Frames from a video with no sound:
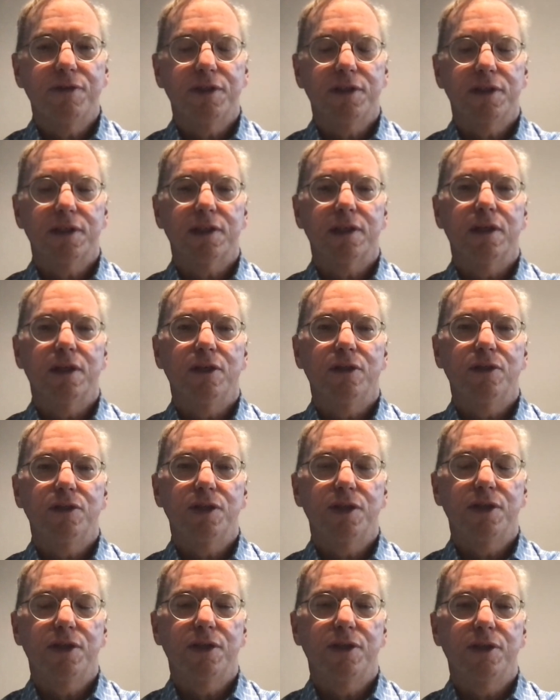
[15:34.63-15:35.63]
of the
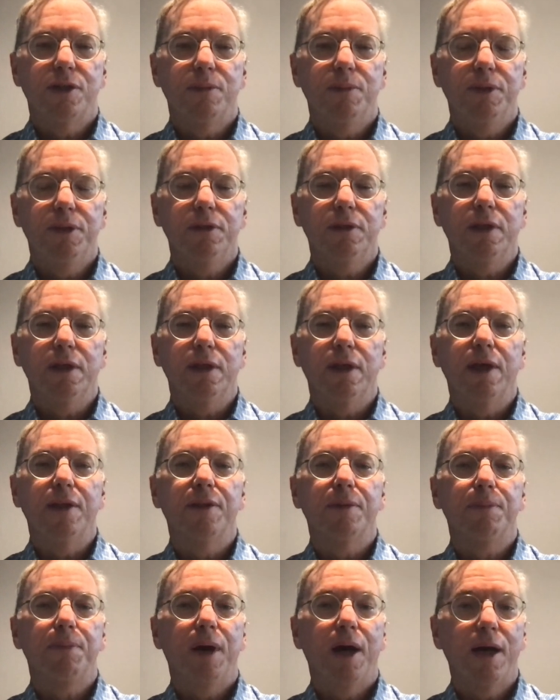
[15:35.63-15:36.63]
technology that they're building and
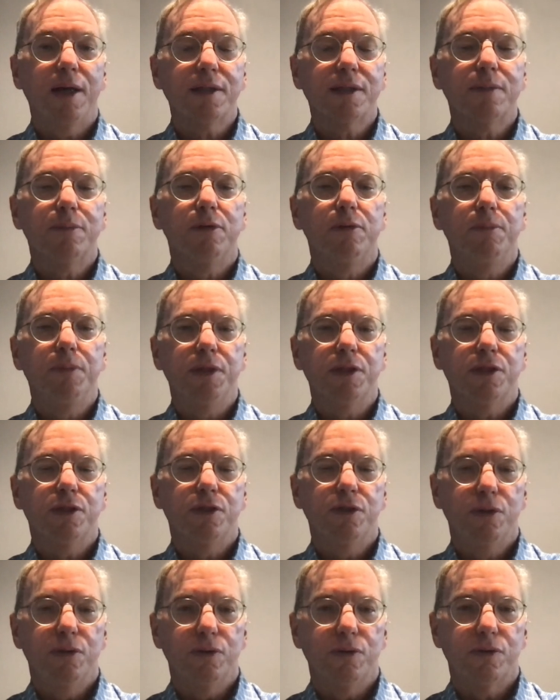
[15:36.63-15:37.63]
the possible
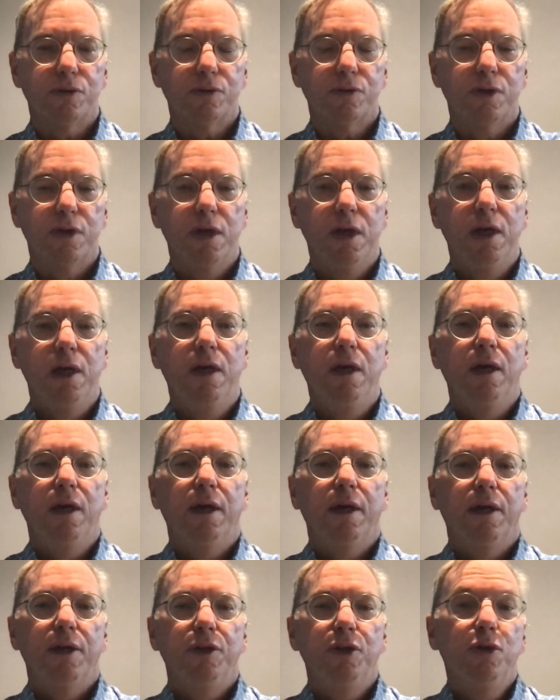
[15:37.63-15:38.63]
misuse.
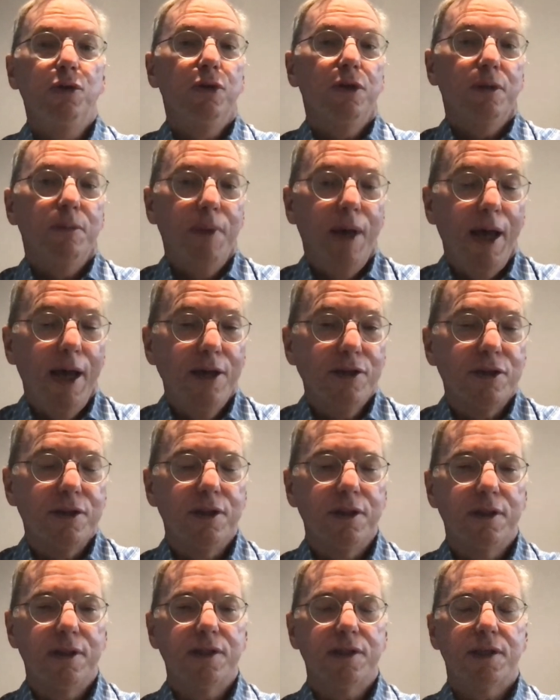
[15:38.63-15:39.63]
You could imagine
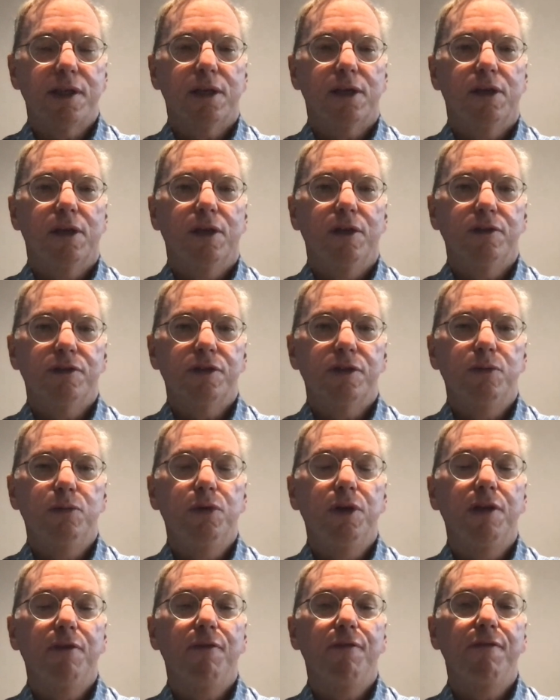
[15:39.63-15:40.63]
that this technology
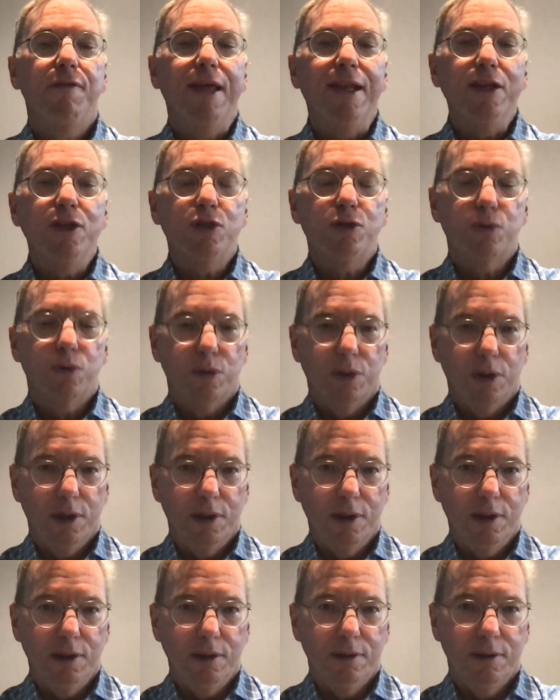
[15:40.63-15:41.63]
would
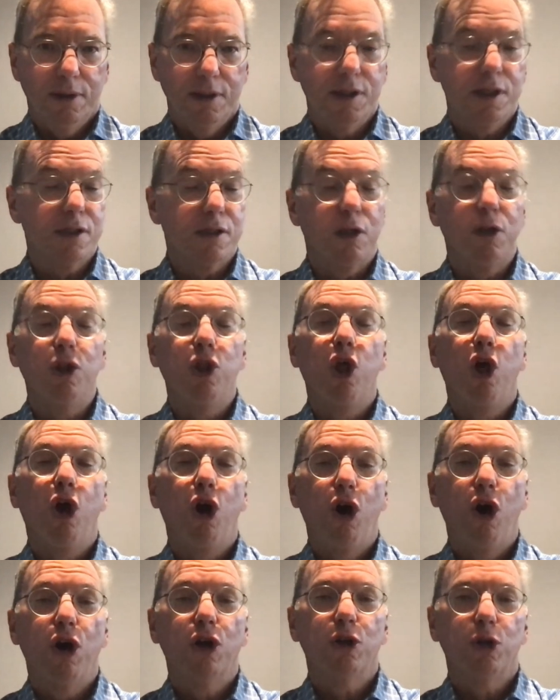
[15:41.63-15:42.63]
eventually, this is a
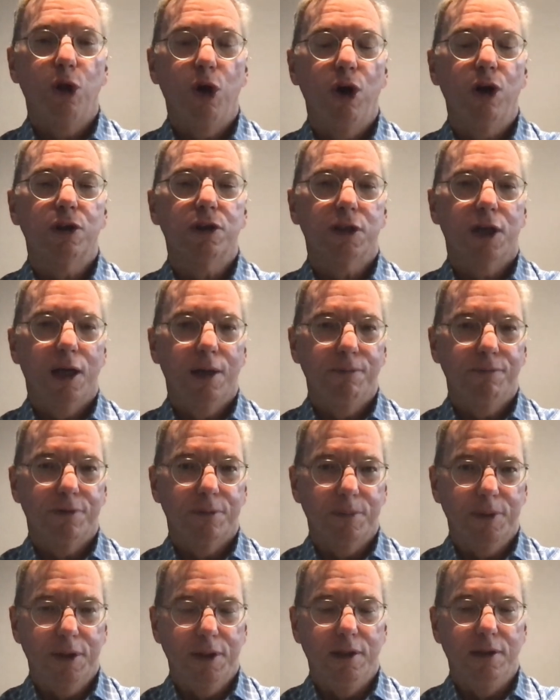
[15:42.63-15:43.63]
long, long time
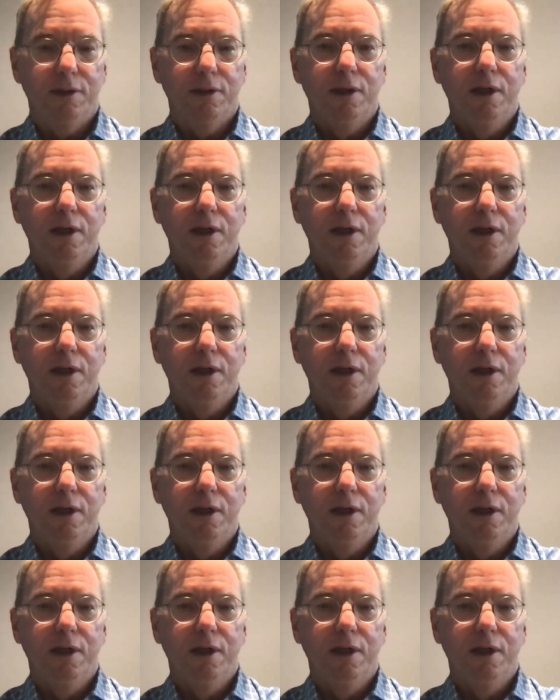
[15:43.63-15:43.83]
from now,